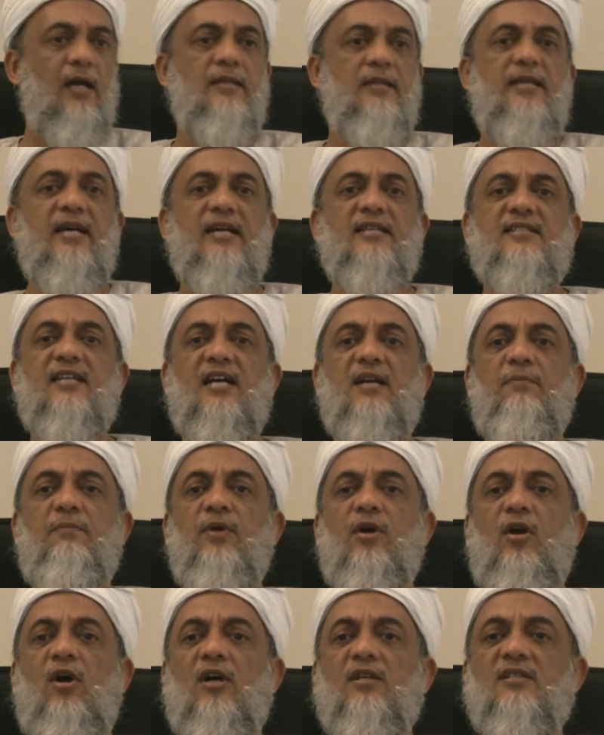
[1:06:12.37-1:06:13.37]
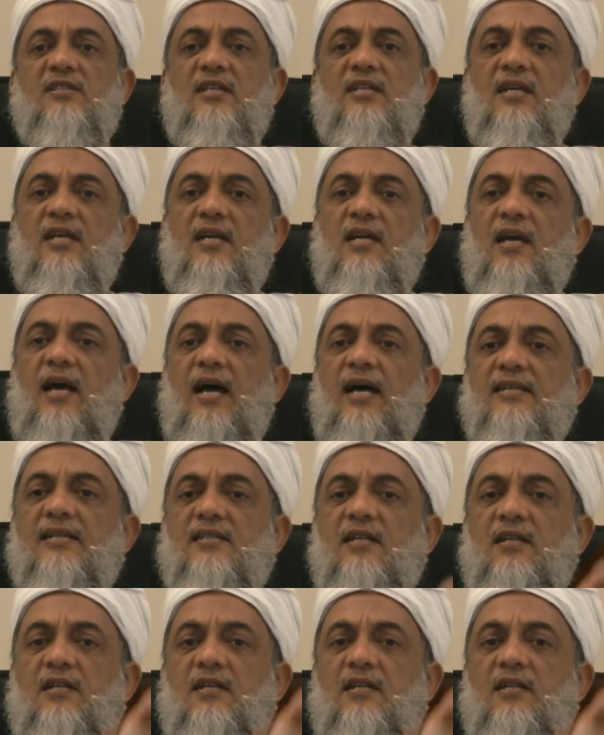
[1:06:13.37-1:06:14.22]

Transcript: They said, because he has